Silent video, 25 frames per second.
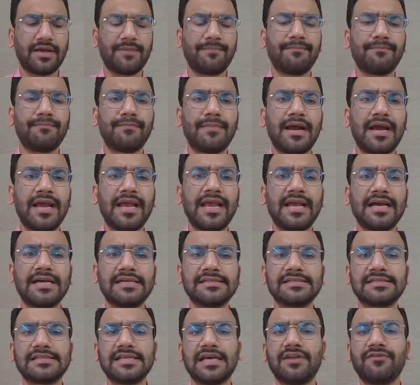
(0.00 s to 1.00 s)
My
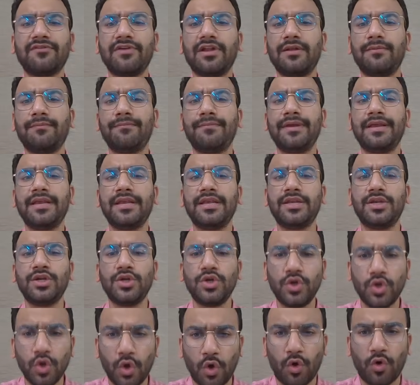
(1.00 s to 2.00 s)
answer will be
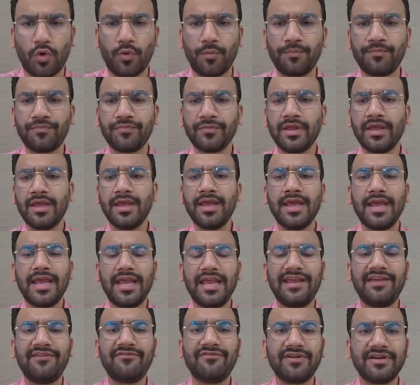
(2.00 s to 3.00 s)
no.
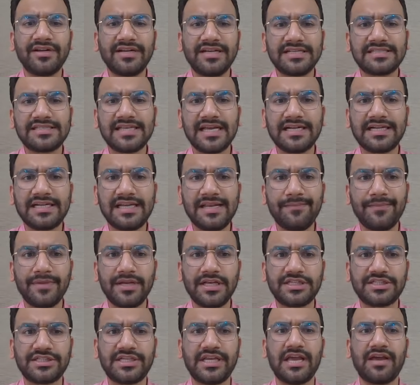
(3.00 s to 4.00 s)
Even recently,
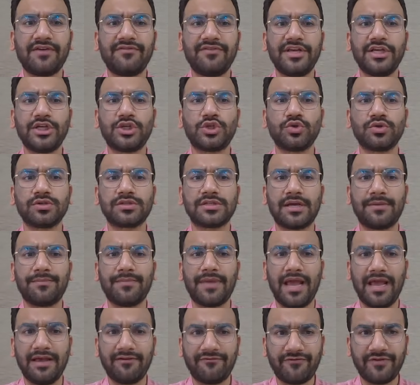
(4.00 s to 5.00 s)
Ministry have issued some
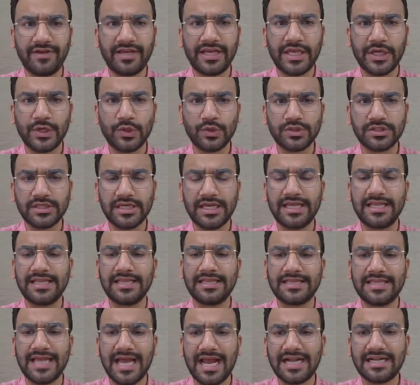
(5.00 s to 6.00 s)
FAQs.
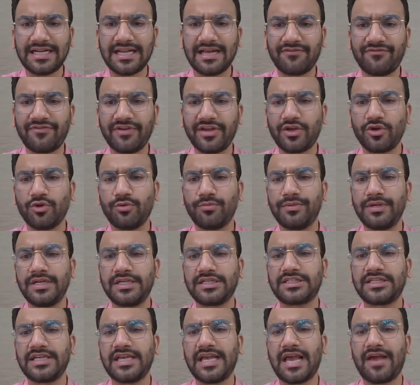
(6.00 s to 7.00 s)
In that FAQ,
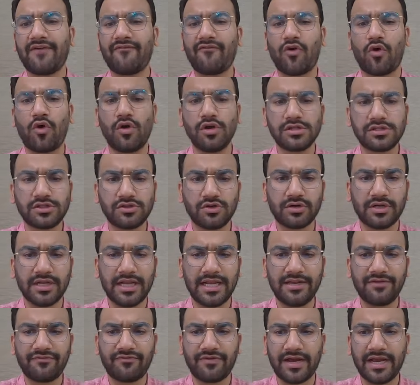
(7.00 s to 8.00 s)
Ministry have also
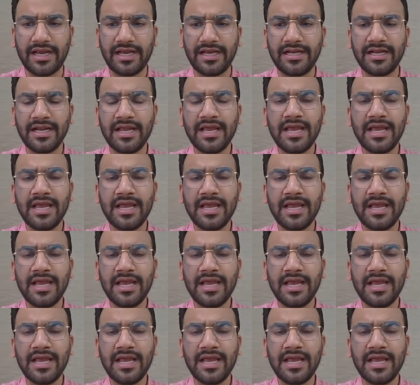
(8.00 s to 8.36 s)
clarified